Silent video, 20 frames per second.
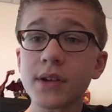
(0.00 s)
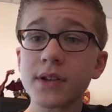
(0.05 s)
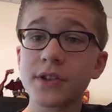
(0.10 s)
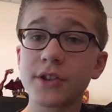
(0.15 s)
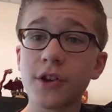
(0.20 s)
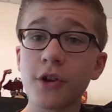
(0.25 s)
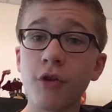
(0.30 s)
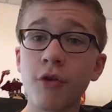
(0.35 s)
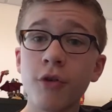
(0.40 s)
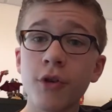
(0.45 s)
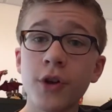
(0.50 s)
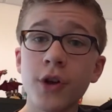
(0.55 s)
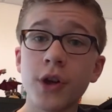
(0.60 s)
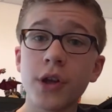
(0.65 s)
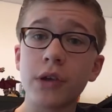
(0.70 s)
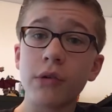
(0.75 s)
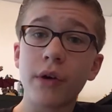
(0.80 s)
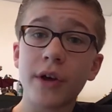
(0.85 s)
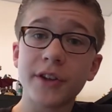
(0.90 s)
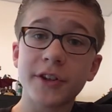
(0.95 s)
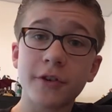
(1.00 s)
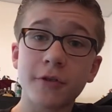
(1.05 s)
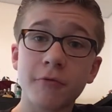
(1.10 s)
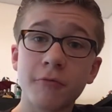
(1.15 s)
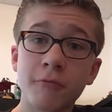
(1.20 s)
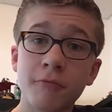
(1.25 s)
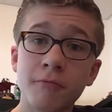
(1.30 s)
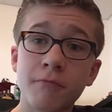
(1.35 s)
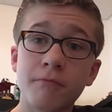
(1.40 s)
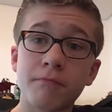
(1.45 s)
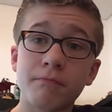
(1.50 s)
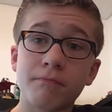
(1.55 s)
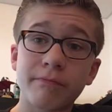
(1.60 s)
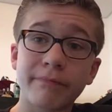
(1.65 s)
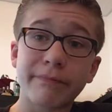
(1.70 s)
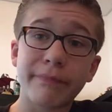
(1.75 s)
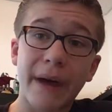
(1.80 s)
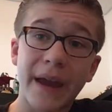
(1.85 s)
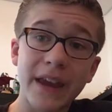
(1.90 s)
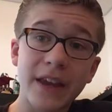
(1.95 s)
So you also
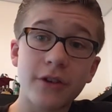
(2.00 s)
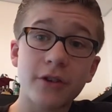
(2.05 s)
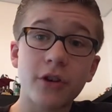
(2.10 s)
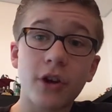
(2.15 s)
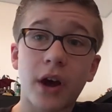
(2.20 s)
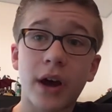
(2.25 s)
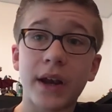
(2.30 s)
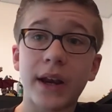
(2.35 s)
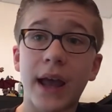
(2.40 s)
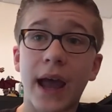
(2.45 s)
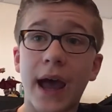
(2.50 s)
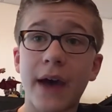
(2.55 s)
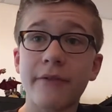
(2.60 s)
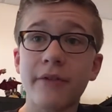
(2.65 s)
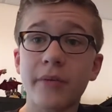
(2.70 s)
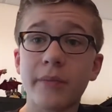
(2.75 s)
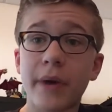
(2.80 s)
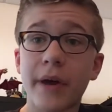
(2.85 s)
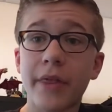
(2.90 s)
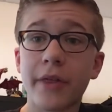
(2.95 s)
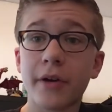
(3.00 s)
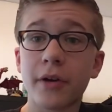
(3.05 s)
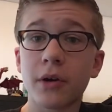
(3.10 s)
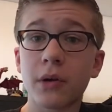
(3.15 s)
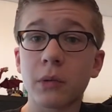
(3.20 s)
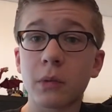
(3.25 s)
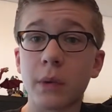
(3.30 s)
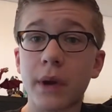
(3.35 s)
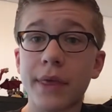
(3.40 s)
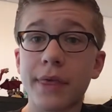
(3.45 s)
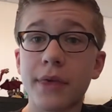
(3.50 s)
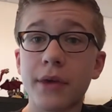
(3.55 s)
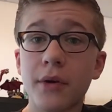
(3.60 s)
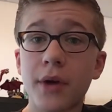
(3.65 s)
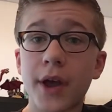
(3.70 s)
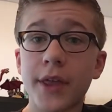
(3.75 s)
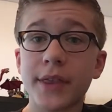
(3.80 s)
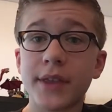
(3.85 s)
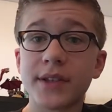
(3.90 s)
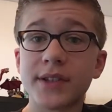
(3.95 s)
might not have a mother with you
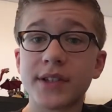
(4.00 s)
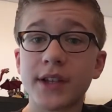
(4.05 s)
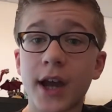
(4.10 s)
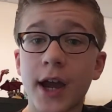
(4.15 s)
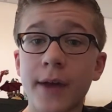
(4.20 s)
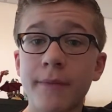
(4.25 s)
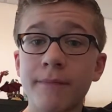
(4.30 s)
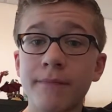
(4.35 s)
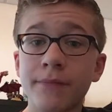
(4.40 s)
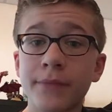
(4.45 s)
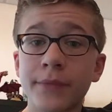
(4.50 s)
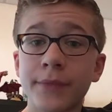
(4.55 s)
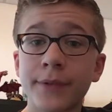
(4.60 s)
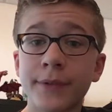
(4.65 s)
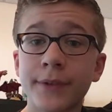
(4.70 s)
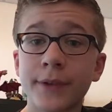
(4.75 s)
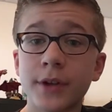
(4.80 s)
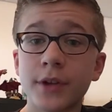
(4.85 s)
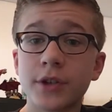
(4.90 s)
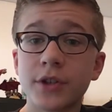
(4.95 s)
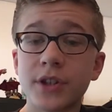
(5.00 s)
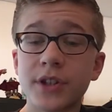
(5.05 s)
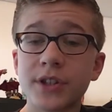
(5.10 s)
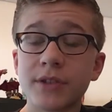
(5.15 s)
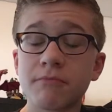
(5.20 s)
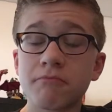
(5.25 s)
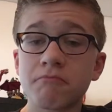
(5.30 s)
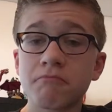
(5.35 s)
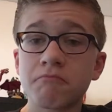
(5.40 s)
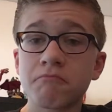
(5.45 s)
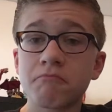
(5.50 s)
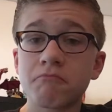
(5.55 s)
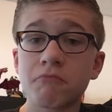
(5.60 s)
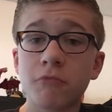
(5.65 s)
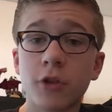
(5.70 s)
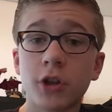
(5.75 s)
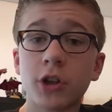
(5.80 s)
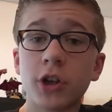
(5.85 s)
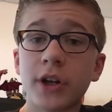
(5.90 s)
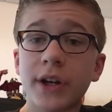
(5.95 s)
at this time. Just
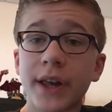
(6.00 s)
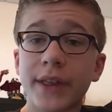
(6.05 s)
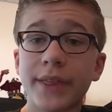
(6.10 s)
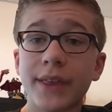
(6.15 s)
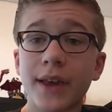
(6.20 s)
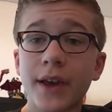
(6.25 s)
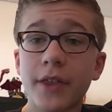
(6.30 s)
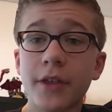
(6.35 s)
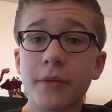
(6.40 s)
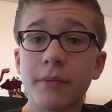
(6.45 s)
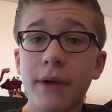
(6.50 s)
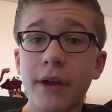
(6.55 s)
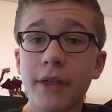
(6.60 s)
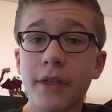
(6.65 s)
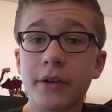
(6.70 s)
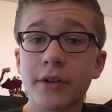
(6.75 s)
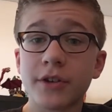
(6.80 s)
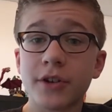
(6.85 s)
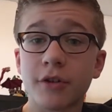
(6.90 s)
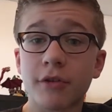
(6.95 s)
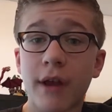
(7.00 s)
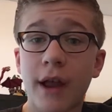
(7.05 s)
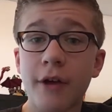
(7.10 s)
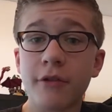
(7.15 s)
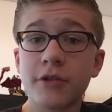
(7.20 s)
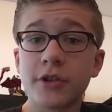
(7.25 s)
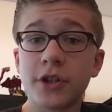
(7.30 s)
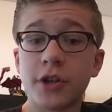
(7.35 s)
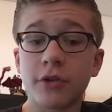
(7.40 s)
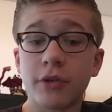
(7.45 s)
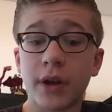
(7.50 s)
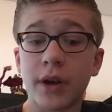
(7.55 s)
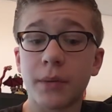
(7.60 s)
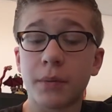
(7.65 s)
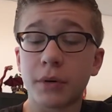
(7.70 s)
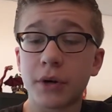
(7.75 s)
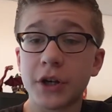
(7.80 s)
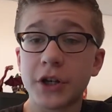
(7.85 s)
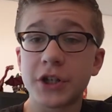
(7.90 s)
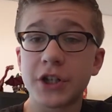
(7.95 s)
look at the other mothers around you and
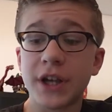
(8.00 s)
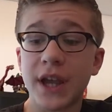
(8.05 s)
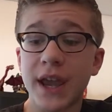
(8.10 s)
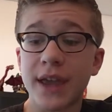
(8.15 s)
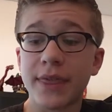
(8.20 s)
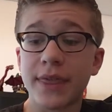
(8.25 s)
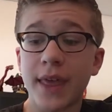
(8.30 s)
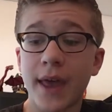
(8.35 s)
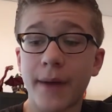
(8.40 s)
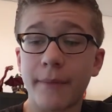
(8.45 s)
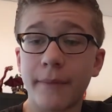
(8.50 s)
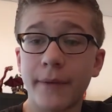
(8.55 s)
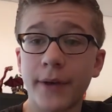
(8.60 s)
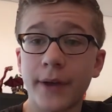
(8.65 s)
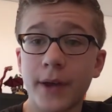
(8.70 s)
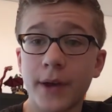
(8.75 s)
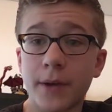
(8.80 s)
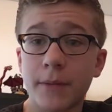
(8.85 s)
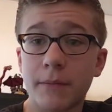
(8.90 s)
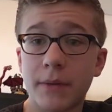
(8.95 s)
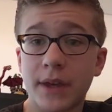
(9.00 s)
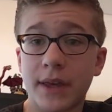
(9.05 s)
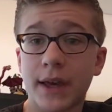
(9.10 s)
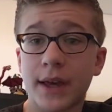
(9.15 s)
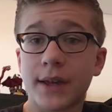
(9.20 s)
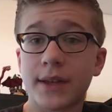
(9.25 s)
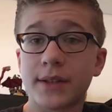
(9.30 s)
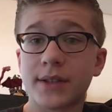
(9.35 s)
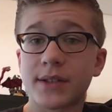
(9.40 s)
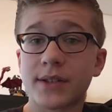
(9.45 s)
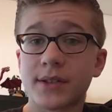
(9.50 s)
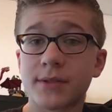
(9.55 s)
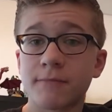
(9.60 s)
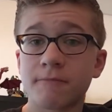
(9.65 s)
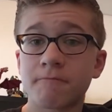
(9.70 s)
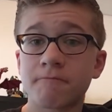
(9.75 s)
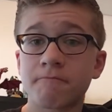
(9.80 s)
appreciate them, because